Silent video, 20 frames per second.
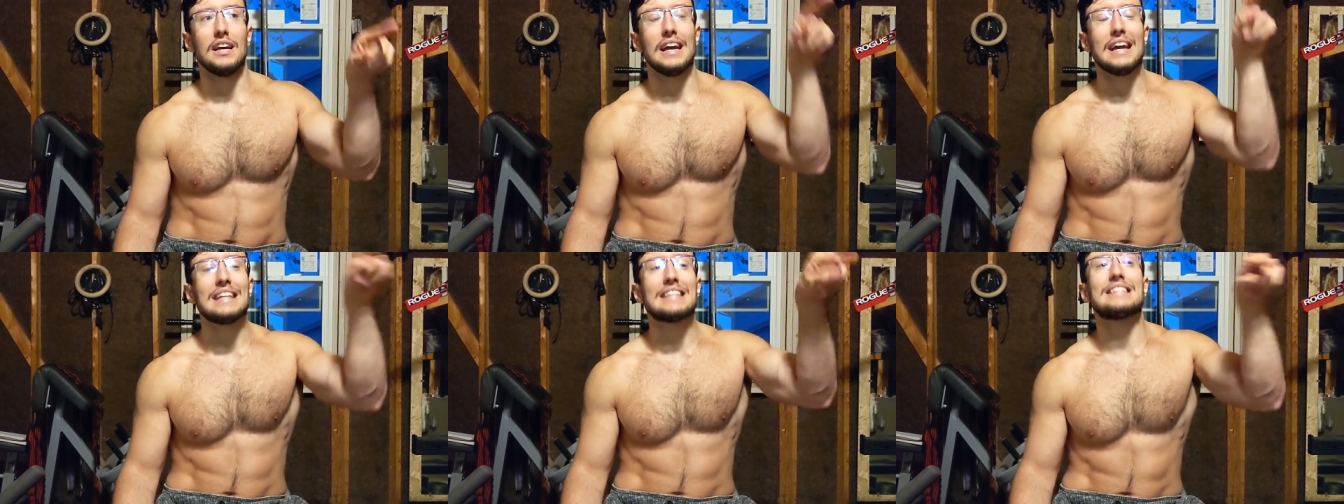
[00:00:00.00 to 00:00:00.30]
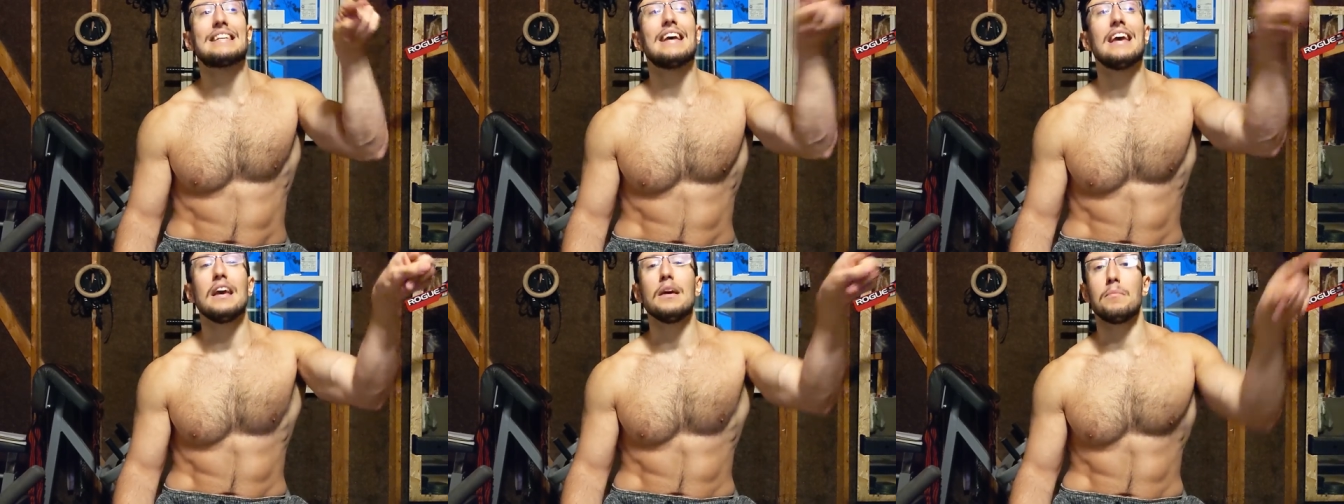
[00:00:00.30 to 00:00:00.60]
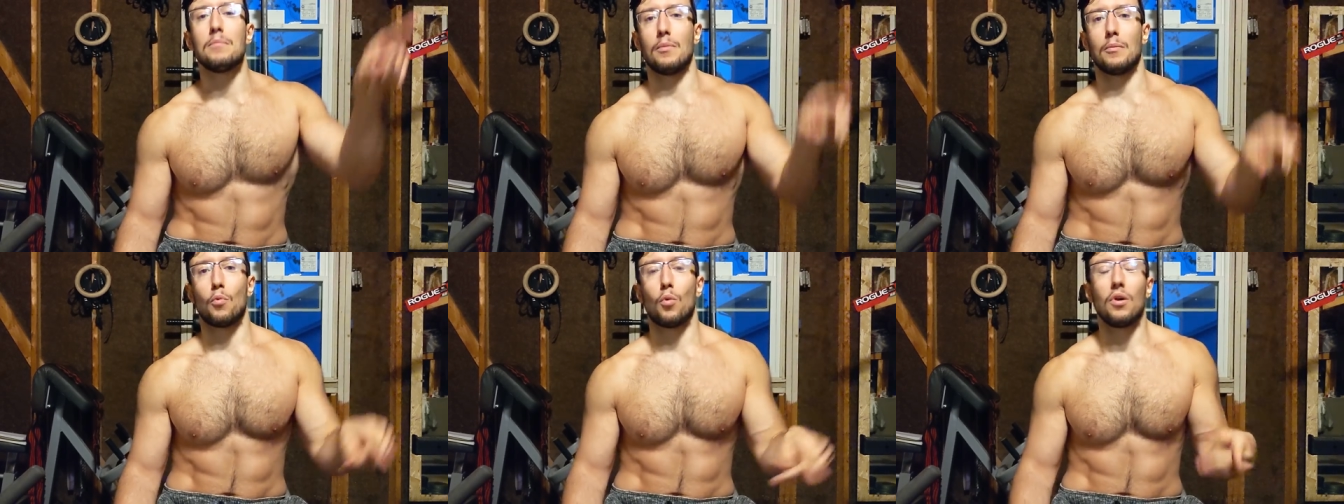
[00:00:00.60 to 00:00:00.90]
it's
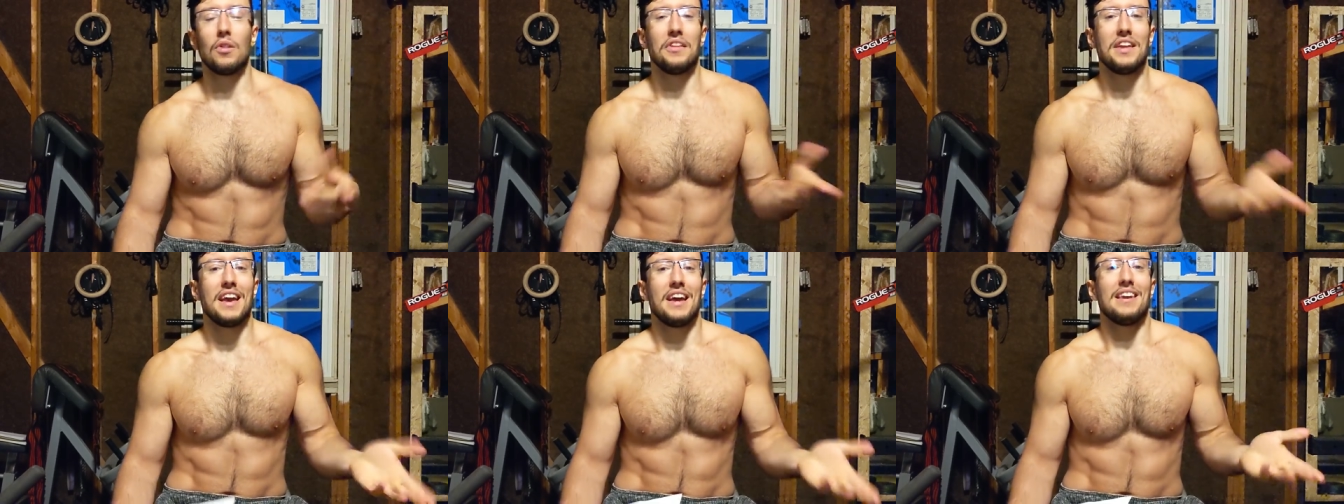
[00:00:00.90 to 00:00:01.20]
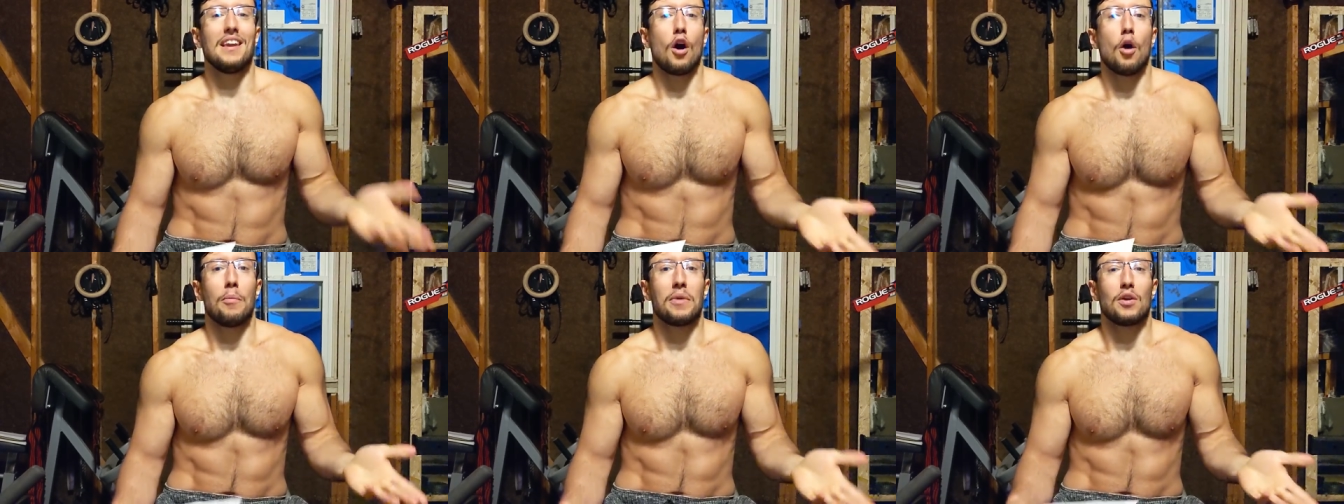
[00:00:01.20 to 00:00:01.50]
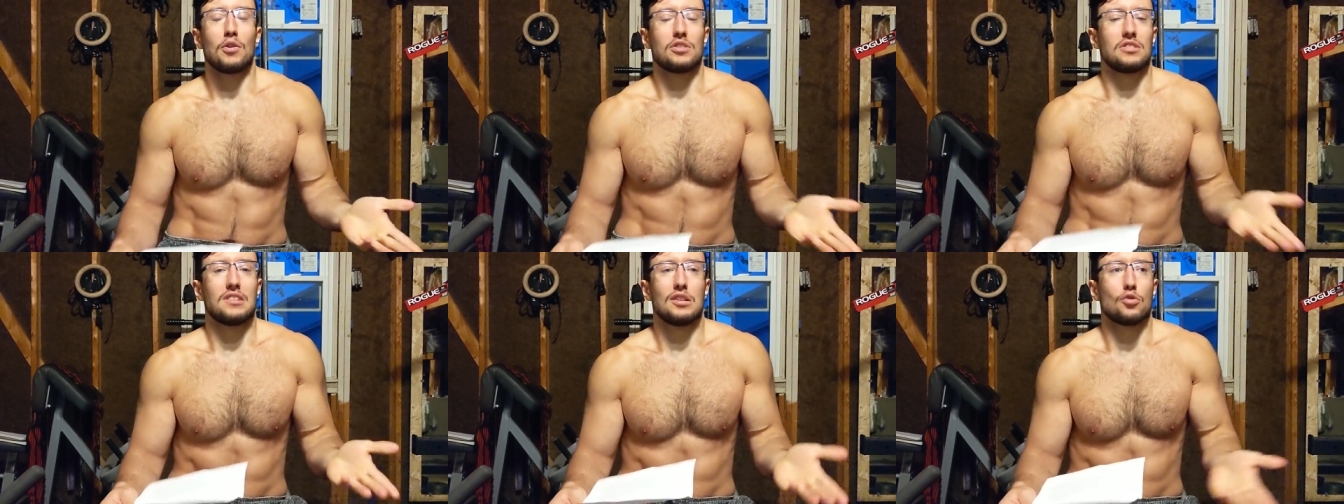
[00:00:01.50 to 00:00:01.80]
him. Well, yeah, now
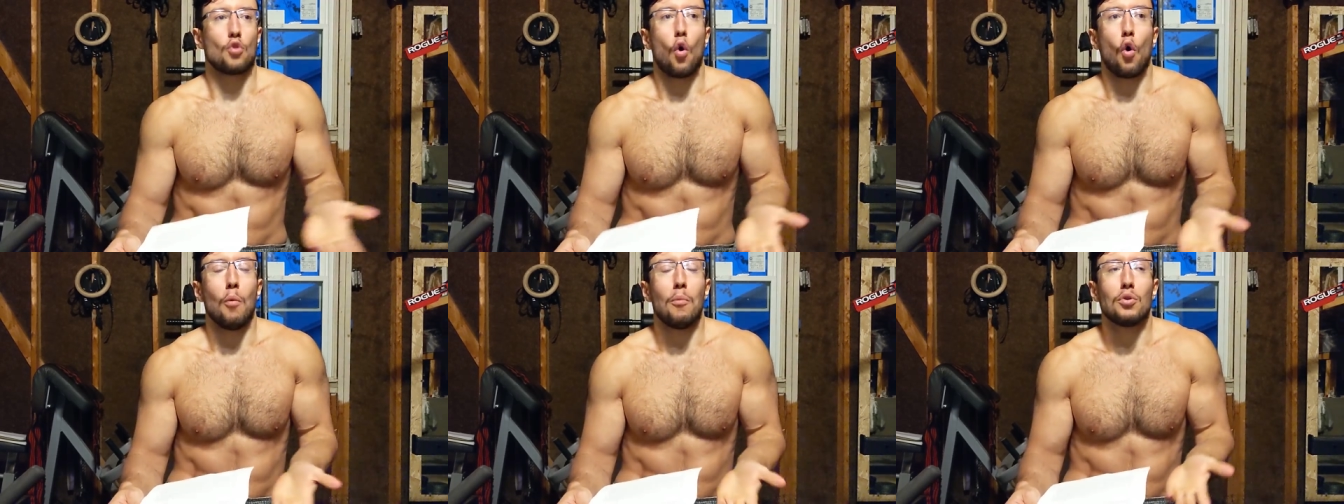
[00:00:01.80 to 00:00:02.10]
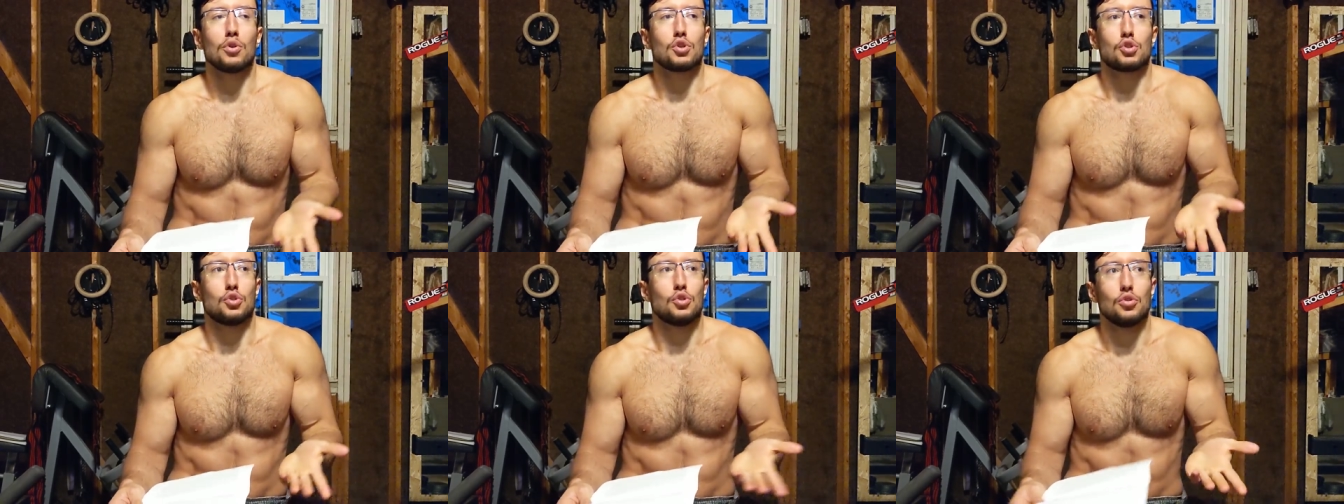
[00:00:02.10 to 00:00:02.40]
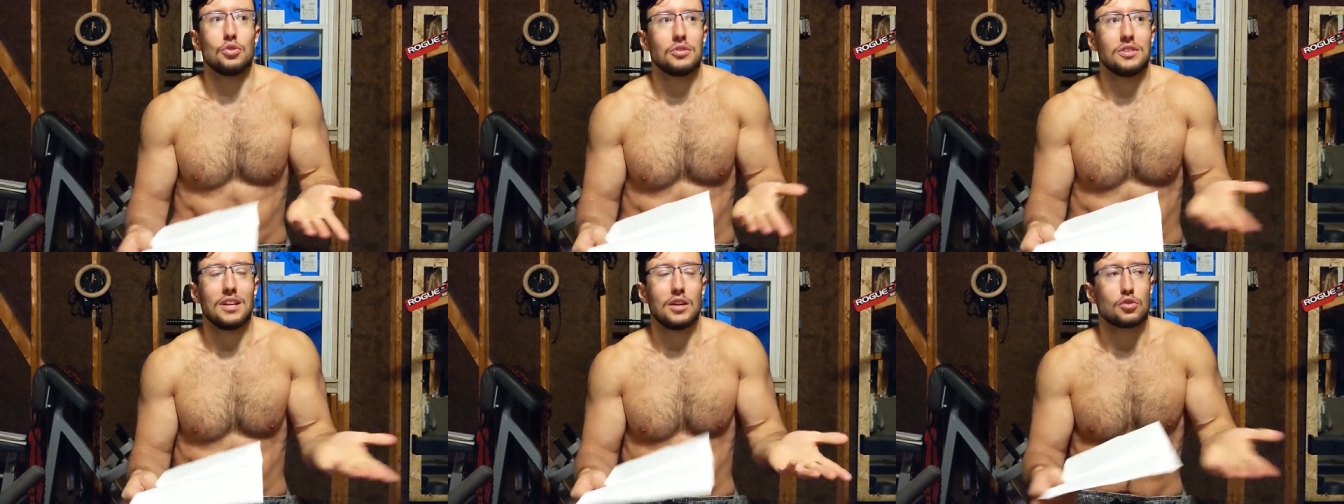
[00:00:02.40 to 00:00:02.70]
because there's almost
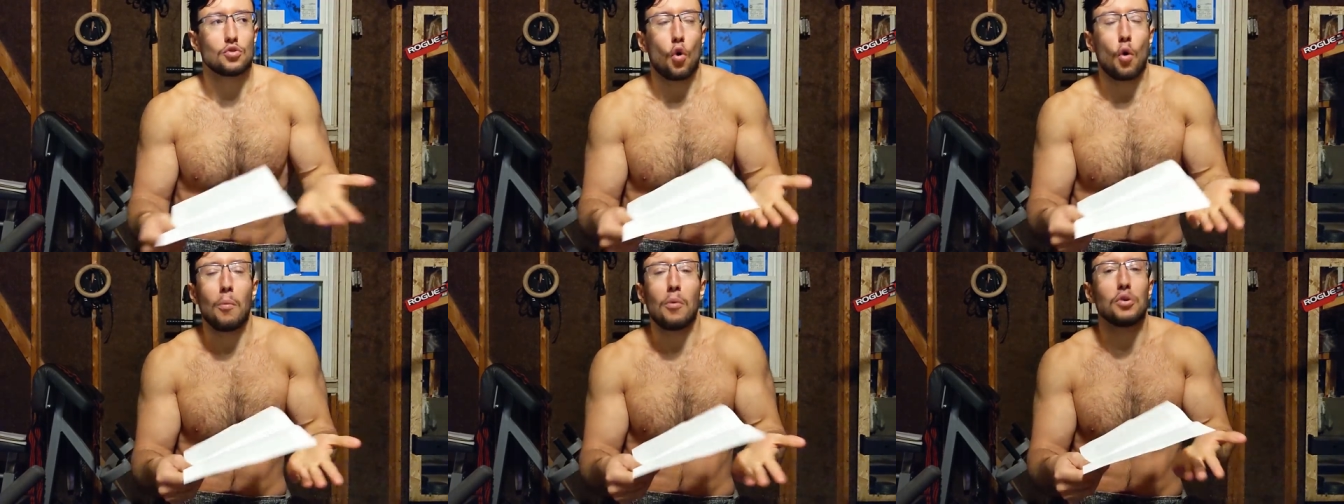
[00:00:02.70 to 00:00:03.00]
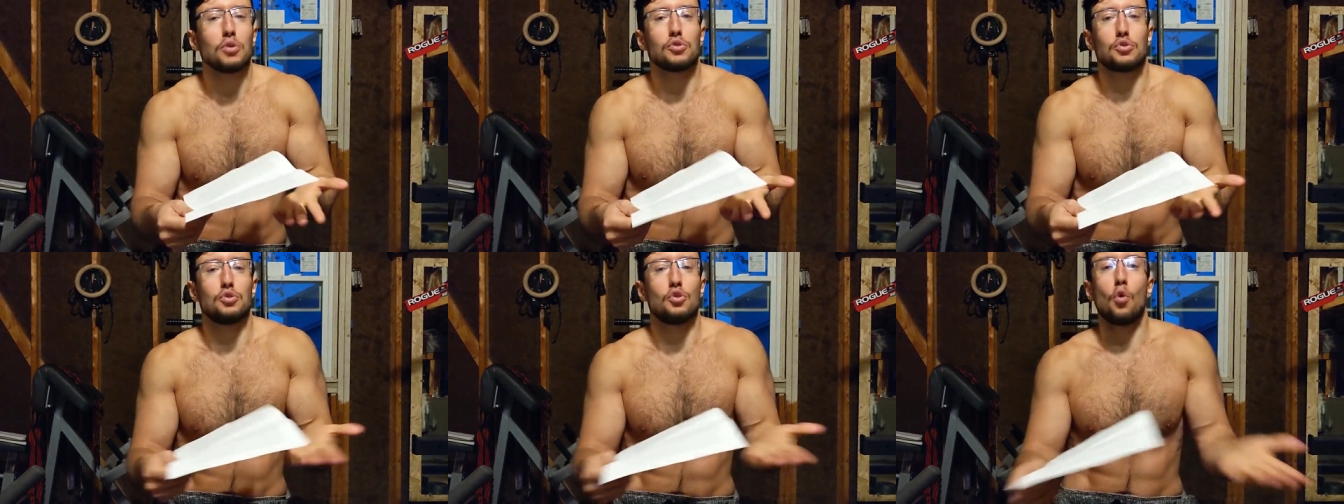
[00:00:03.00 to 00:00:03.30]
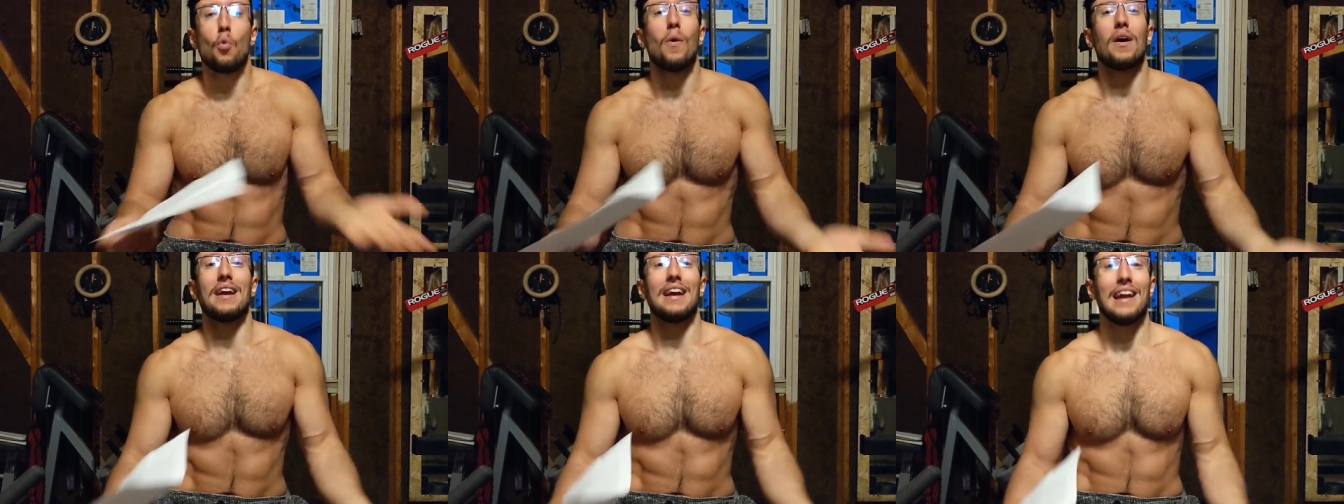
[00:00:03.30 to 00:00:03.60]

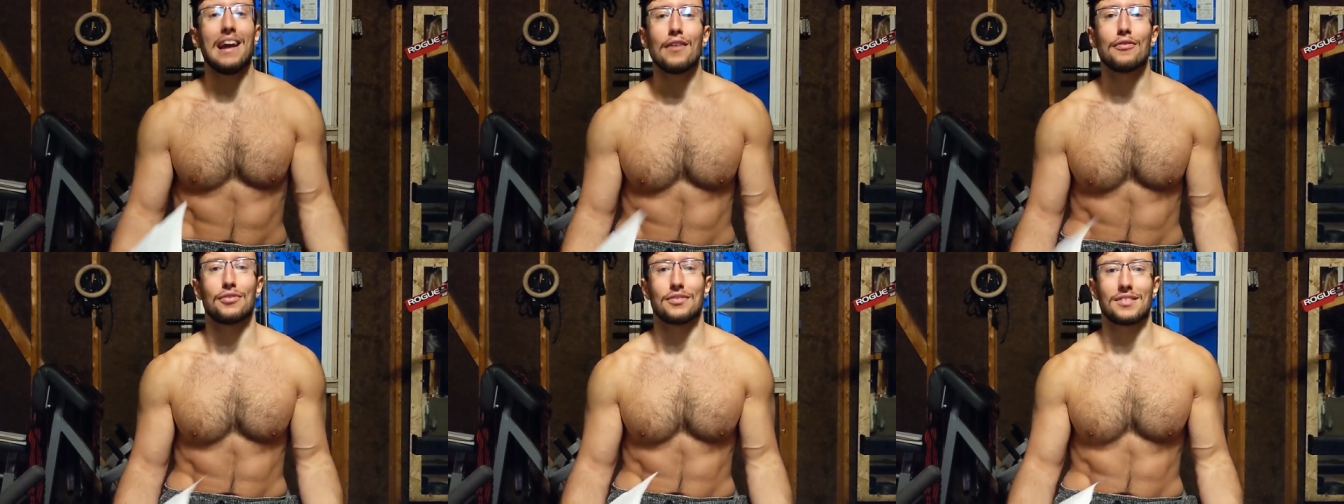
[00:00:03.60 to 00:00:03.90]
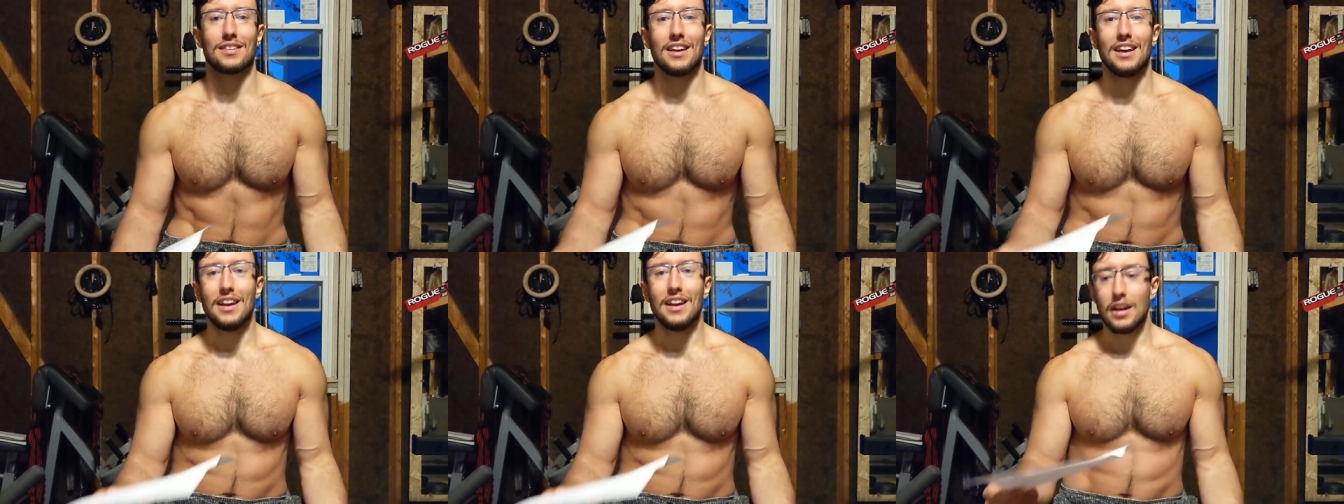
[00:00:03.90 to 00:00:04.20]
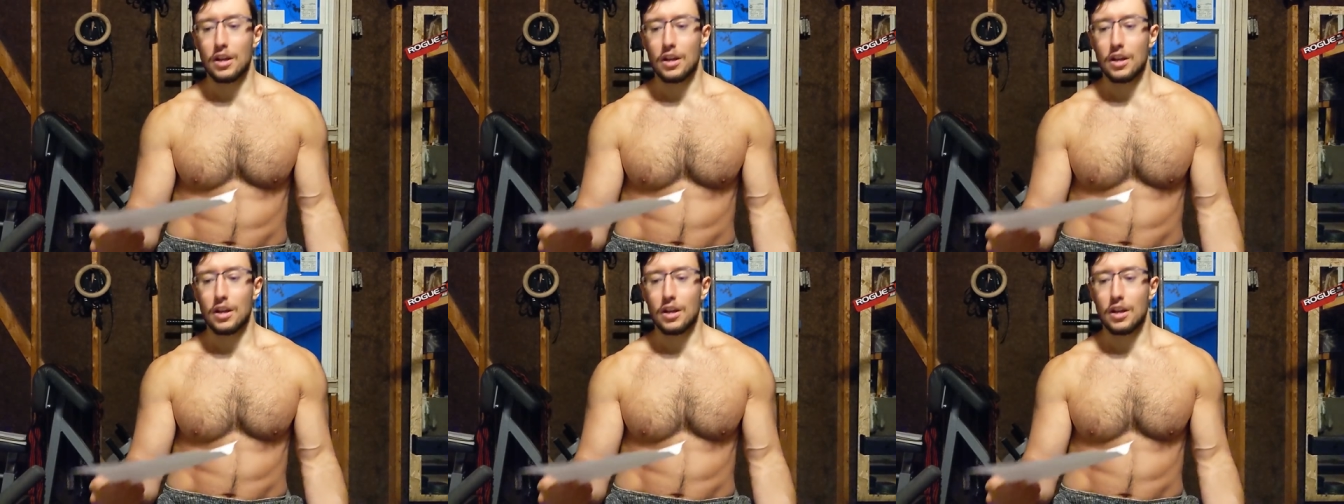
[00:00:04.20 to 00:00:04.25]
no one left.